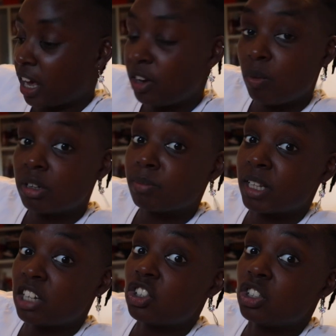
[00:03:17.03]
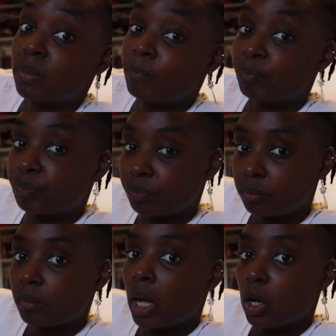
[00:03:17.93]
Anyways, but the
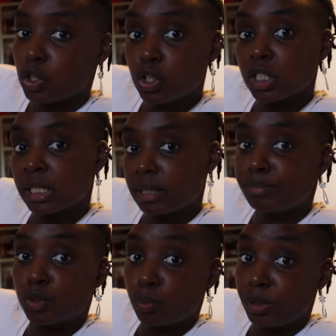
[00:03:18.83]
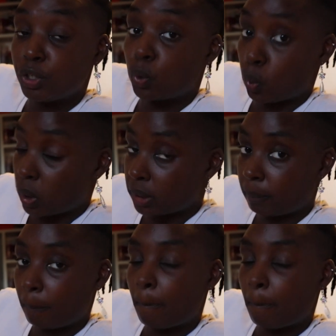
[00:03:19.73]
girls seem to be cool.